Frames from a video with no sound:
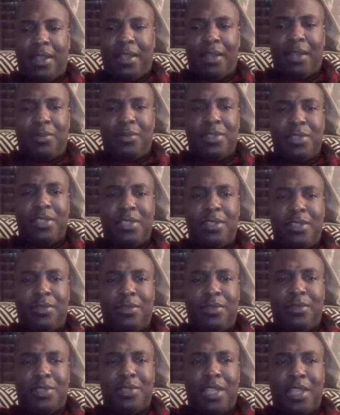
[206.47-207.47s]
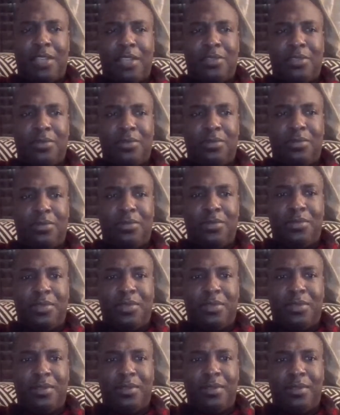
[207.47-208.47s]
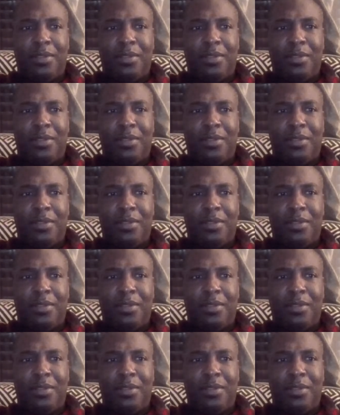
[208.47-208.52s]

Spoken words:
I would see those statues,